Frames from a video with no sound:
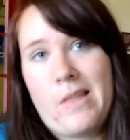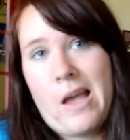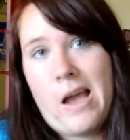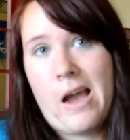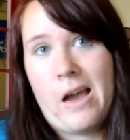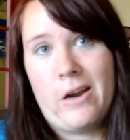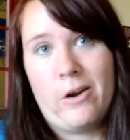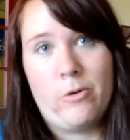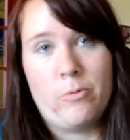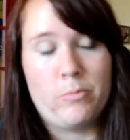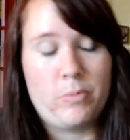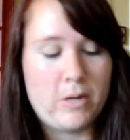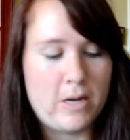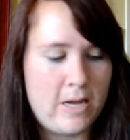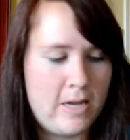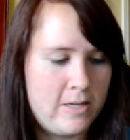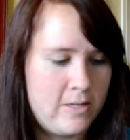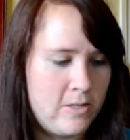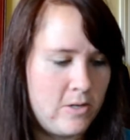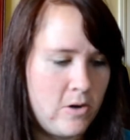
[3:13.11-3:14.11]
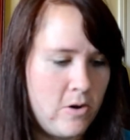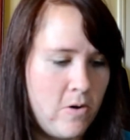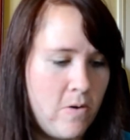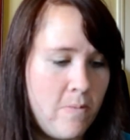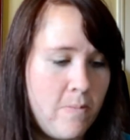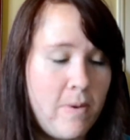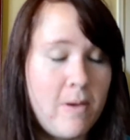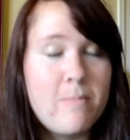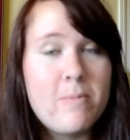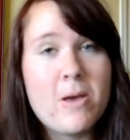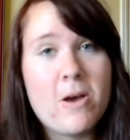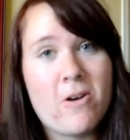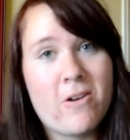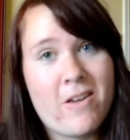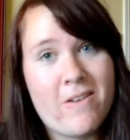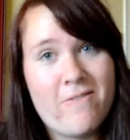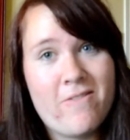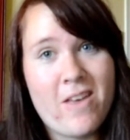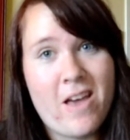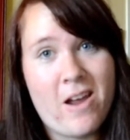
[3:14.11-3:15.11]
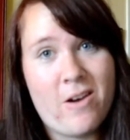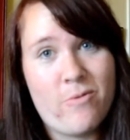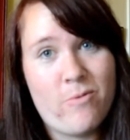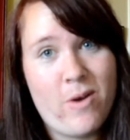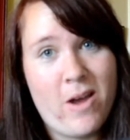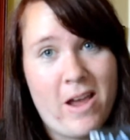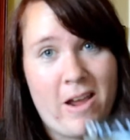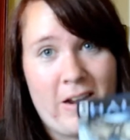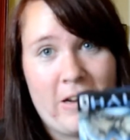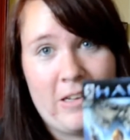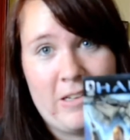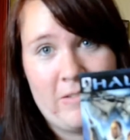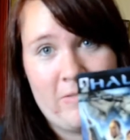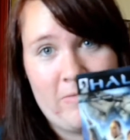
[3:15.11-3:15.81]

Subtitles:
I don't play, so maybe I'll give that away.